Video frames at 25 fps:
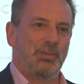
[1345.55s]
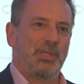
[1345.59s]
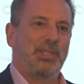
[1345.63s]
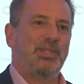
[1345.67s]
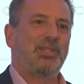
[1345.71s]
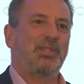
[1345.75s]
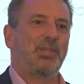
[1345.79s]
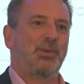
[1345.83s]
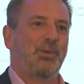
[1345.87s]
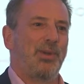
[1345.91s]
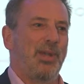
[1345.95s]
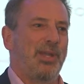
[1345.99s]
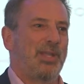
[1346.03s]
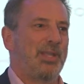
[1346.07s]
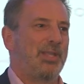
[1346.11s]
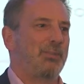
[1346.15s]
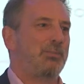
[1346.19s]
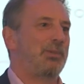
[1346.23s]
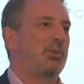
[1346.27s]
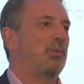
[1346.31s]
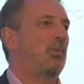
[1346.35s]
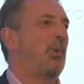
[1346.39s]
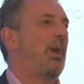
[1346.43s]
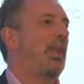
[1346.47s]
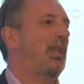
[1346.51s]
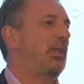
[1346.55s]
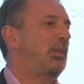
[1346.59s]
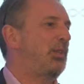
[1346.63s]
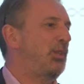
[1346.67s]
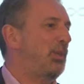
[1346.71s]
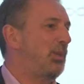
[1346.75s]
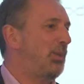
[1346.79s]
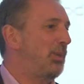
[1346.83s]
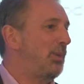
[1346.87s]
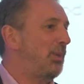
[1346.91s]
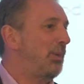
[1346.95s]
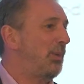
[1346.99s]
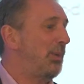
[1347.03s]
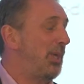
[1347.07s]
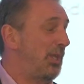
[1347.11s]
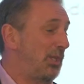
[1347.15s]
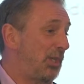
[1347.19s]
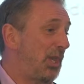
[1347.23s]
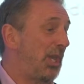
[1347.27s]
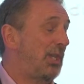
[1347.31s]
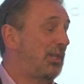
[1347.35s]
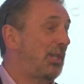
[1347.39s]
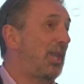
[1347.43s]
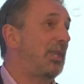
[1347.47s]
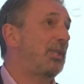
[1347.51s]
integrate them as well
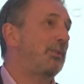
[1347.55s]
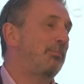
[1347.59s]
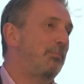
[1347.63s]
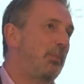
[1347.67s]
as